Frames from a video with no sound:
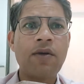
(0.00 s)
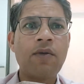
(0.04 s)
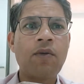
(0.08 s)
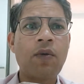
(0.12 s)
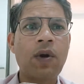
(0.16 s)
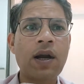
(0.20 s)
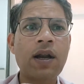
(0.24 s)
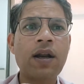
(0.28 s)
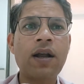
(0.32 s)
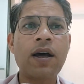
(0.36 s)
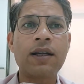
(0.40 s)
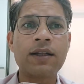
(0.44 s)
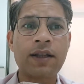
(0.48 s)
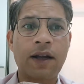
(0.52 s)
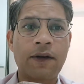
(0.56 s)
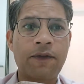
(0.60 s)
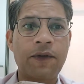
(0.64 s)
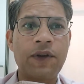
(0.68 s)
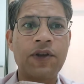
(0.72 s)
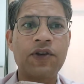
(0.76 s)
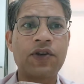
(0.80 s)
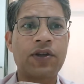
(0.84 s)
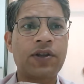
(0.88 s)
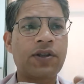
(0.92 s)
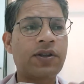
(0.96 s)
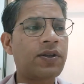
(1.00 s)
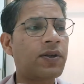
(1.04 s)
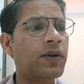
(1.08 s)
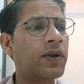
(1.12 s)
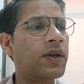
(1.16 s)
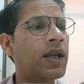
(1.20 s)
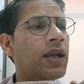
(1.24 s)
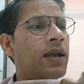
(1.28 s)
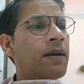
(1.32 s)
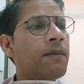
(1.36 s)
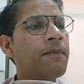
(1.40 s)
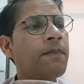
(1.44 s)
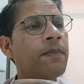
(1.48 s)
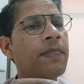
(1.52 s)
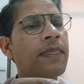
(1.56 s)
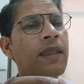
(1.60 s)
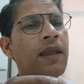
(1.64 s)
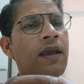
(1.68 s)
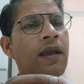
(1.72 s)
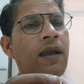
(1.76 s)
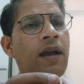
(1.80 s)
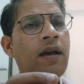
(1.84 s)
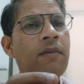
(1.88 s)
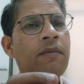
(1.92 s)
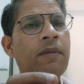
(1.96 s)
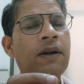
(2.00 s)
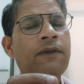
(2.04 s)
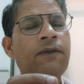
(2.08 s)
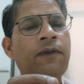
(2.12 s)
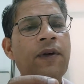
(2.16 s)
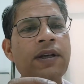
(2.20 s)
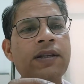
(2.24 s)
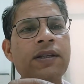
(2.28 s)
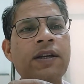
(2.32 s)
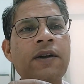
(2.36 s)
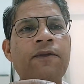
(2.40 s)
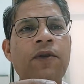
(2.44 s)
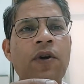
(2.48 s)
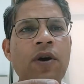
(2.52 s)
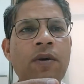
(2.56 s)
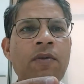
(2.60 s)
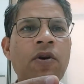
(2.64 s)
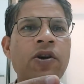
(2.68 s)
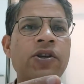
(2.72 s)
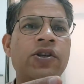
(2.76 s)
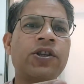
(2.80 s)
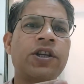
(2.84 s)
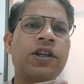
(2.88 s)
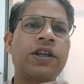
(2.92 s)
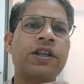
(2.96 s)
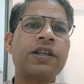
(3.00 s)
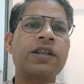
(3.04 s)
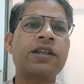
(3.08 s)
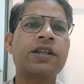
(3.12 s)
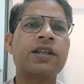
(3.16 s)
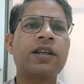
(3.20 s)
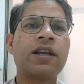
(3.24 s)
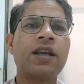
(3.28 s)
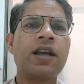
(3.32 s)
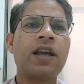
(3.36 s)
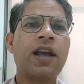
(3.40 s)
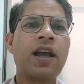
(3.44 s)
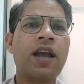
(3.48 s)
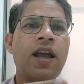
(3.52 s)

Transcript: What are other features? Okay, but first and foremost is